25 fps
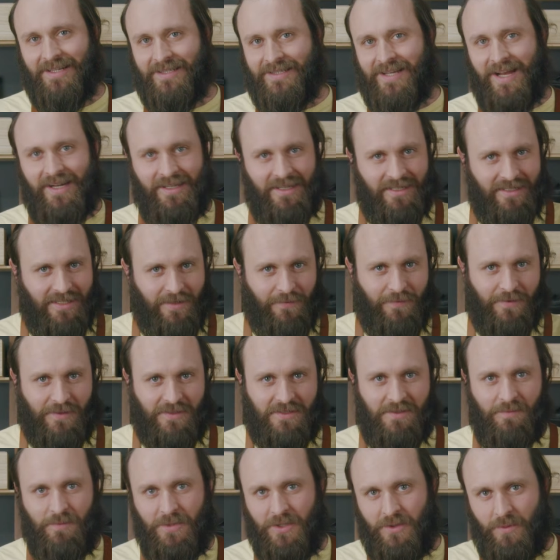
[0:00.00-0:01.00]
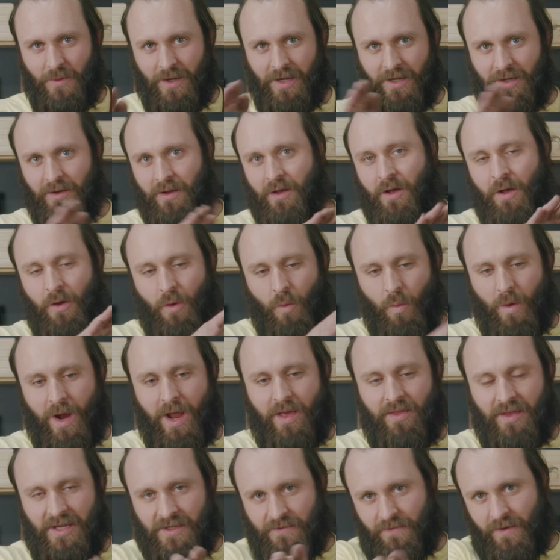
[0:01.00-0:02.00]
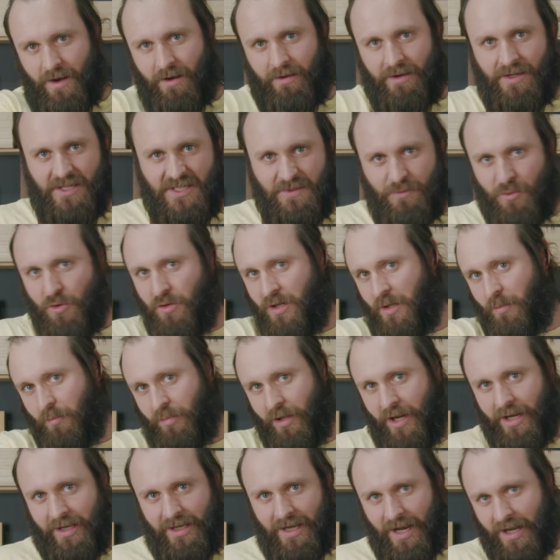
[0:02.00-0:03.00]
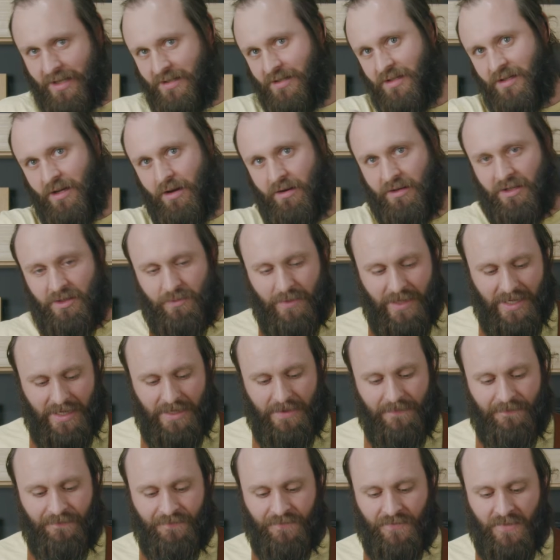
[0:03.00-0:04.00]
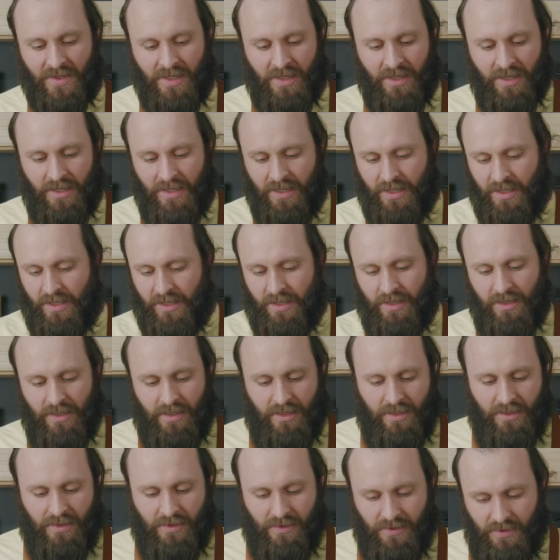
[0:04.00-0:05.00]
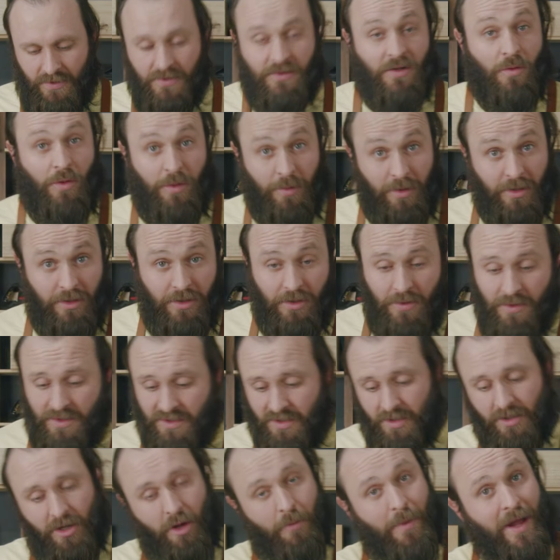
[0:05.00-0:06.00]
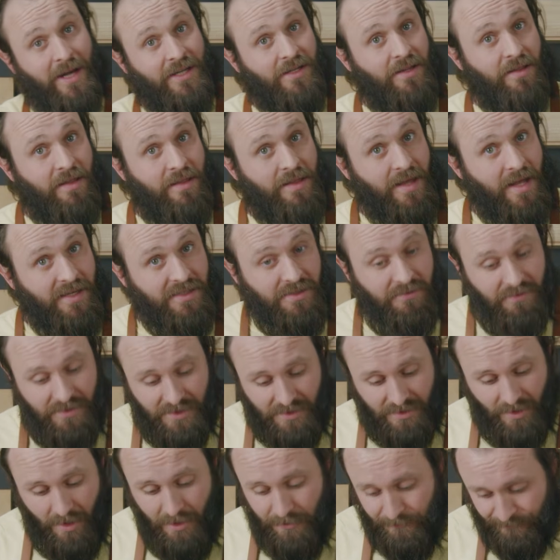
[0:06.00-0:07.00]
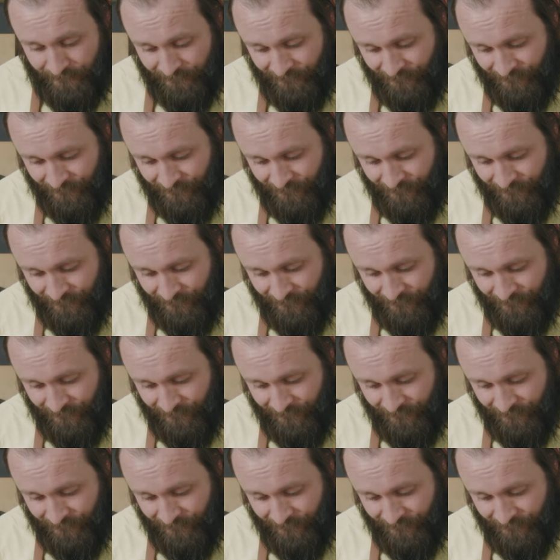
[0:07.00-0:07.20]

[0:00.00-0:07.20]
detect the difference between where these various smoothing plane cuts are going to be. So what I'm going to do is I'm going to go back to the 1000 grit stone.